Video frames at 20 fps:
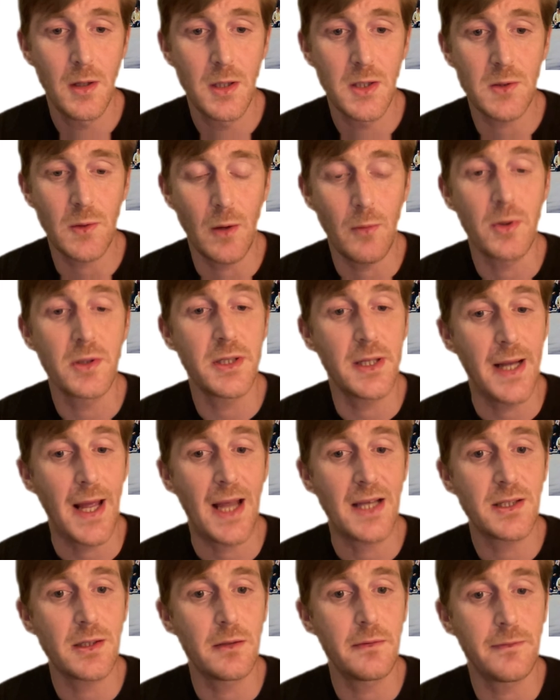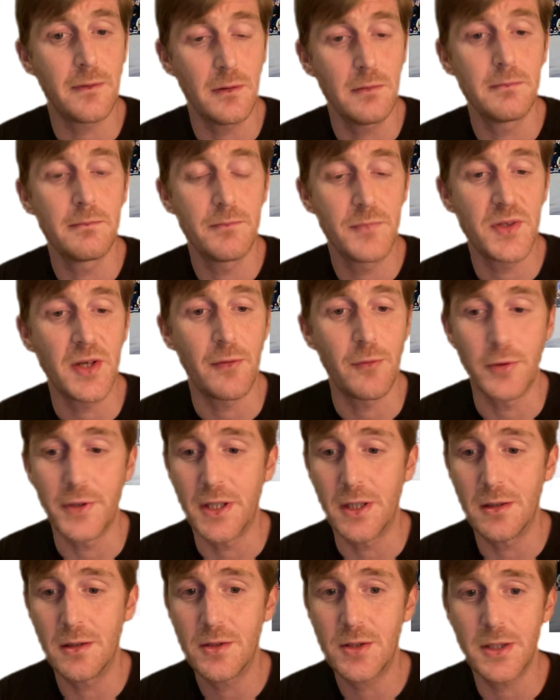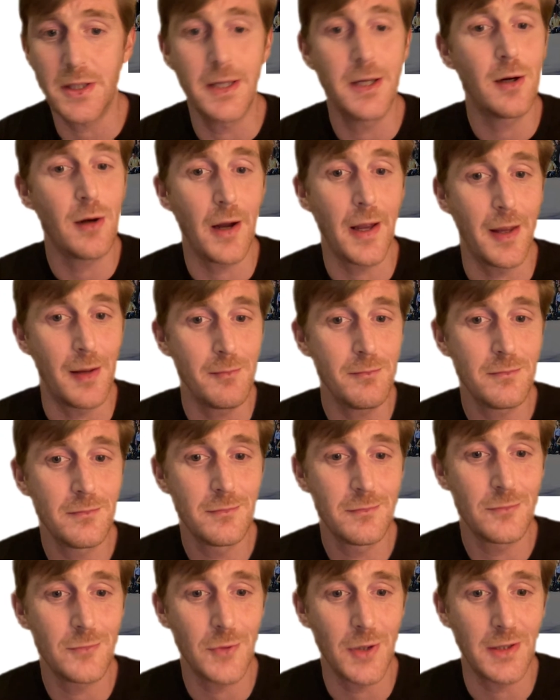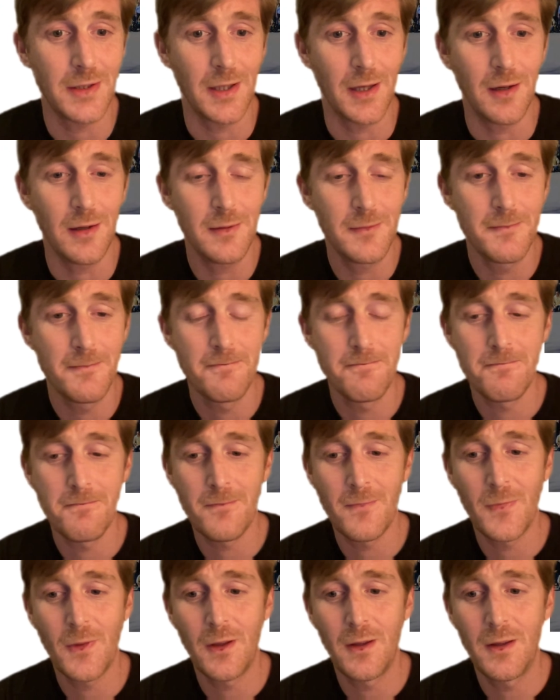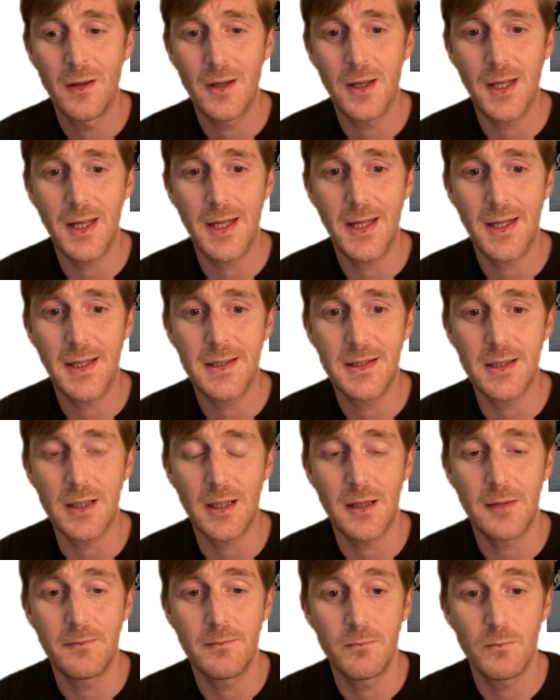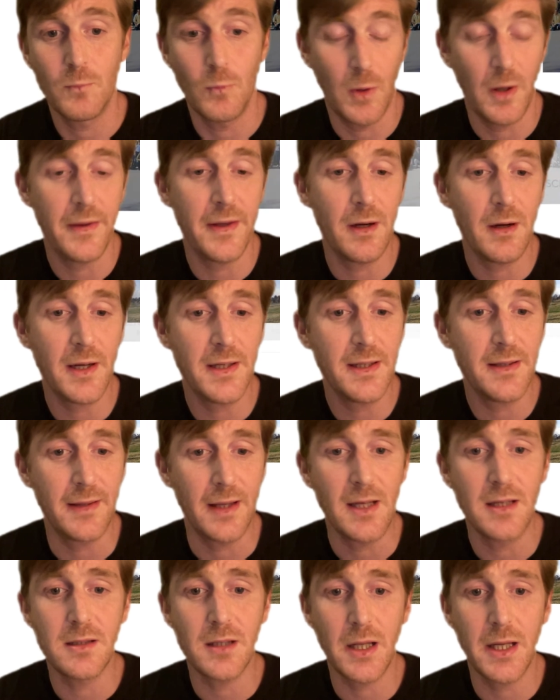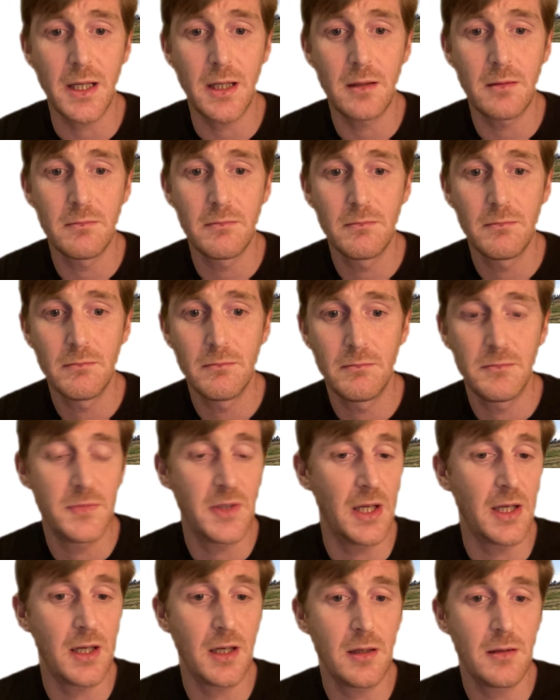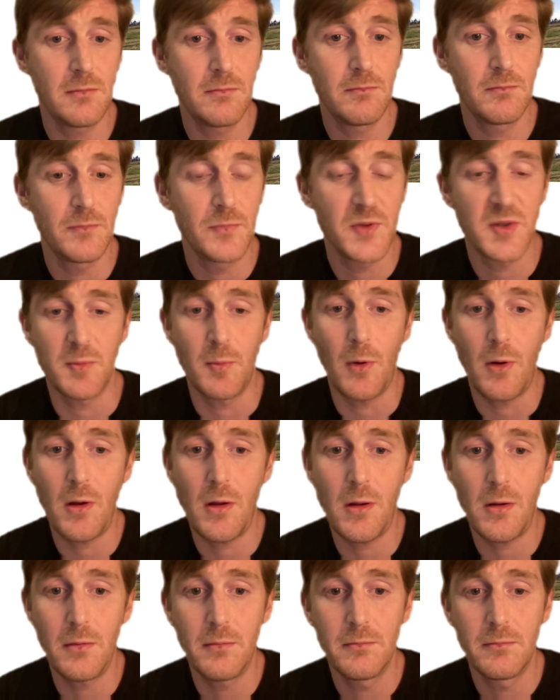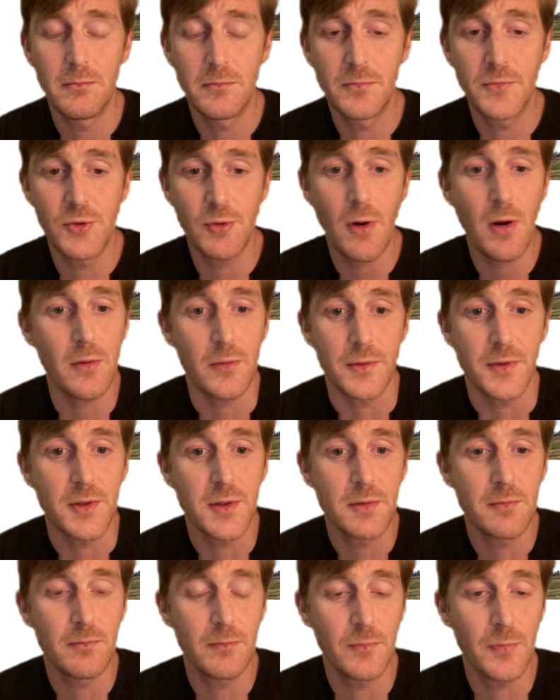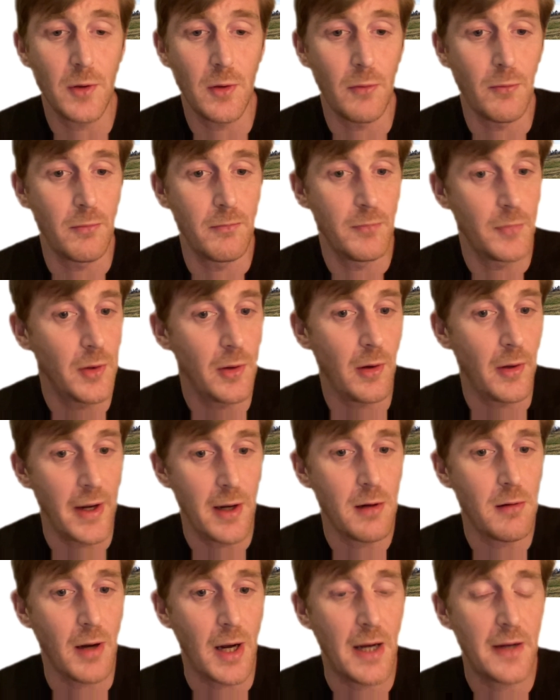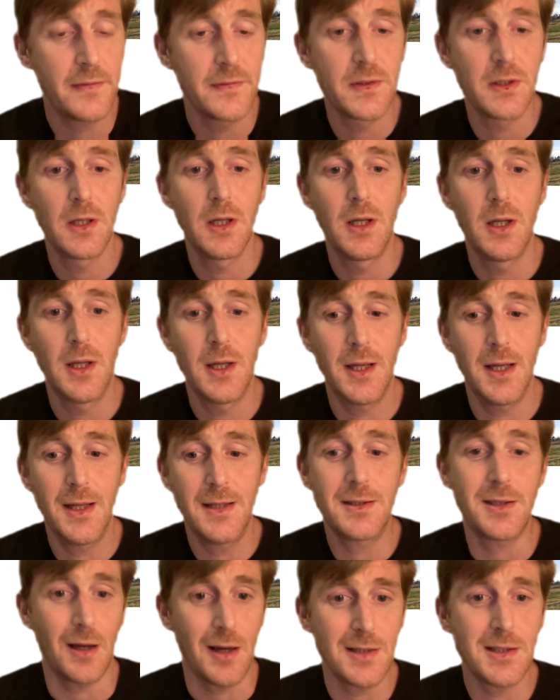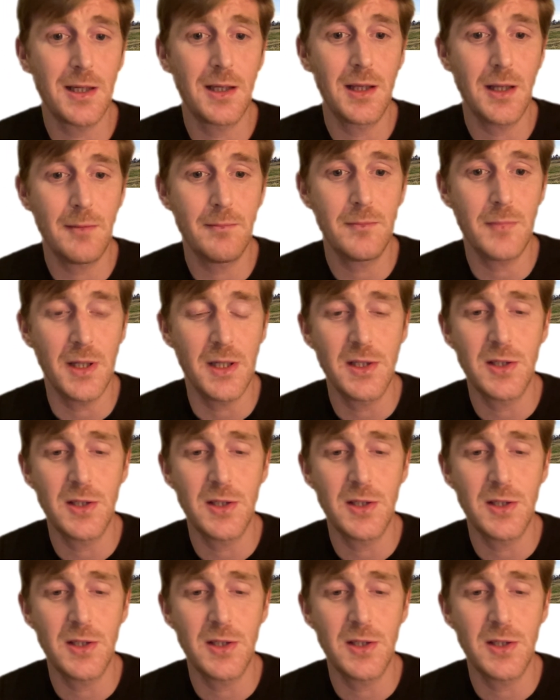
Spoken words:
So I worked at NASA for several years, and here I am right there. And while there, I did things like taking small drones, little aircraft, and tossing them